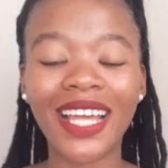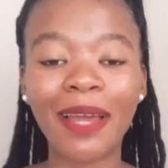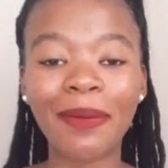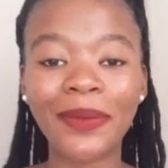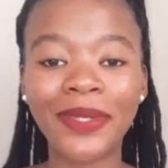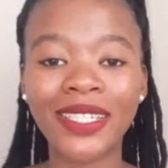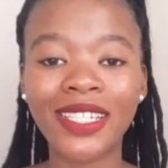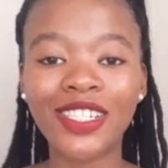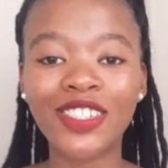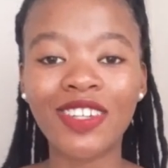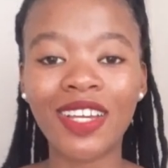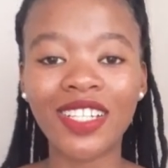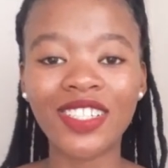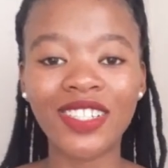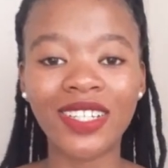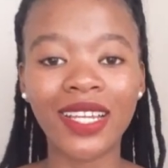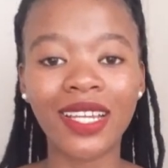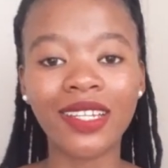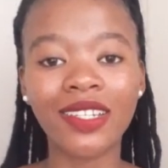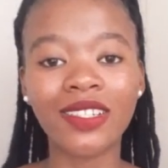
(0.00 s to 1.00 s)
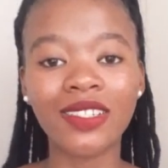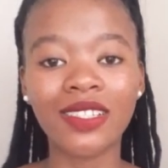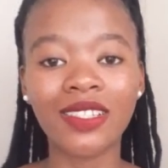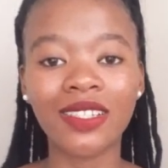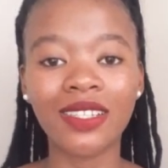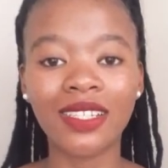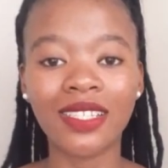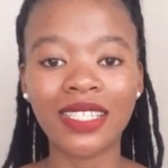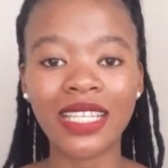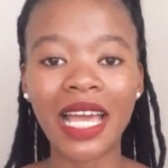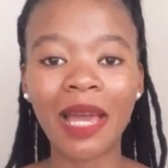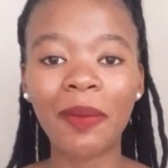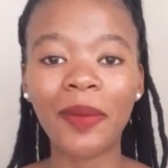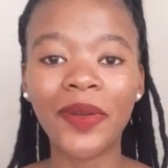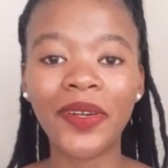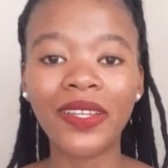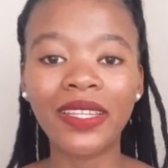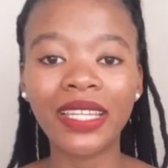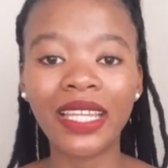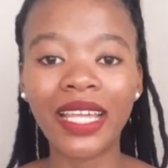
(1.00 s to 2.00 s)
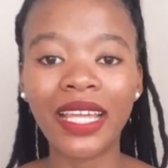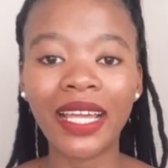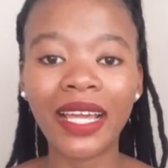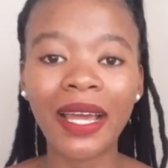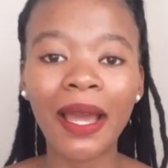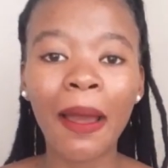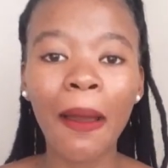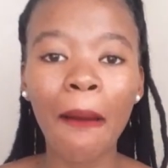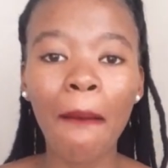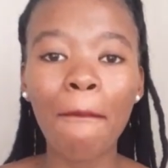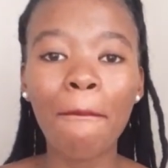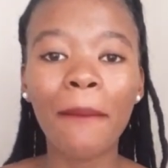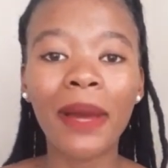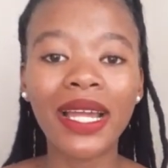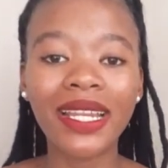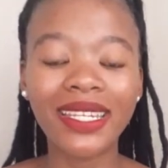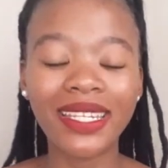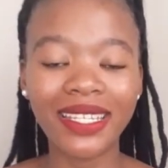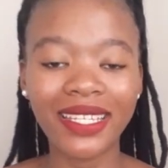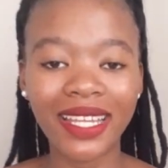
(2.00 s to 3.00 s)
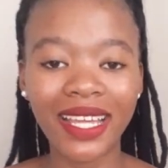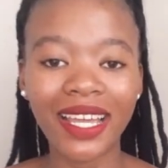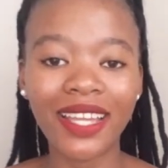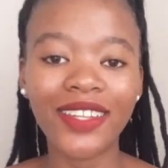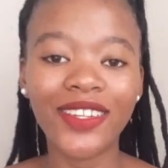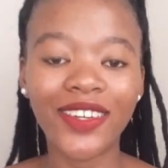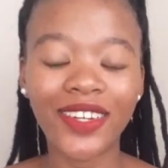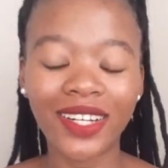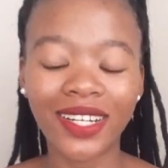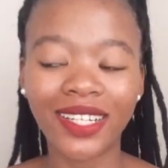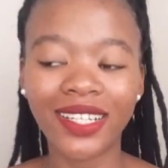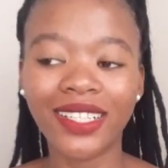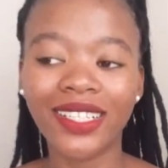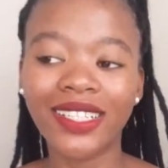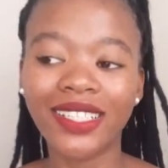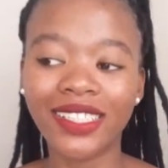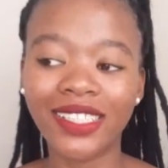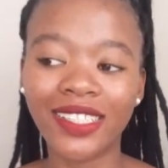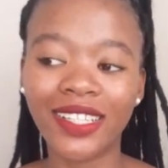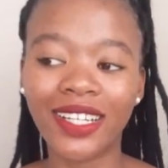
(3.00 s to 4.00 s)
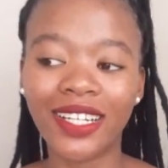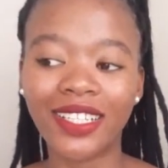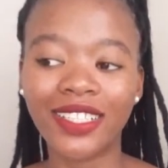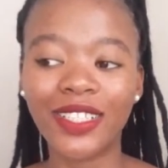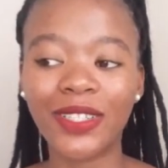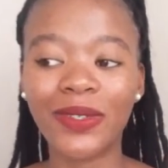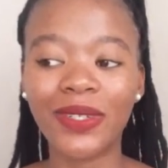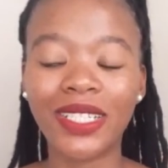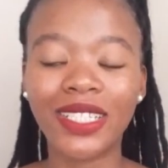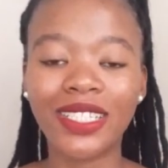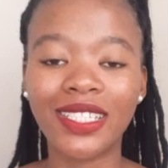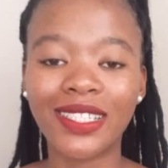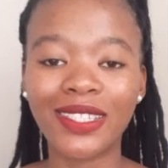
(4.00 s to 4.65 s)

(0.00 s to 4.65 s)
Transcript: I'm still trying to get used to this camera thing, but yeah, your girl is gonna do it.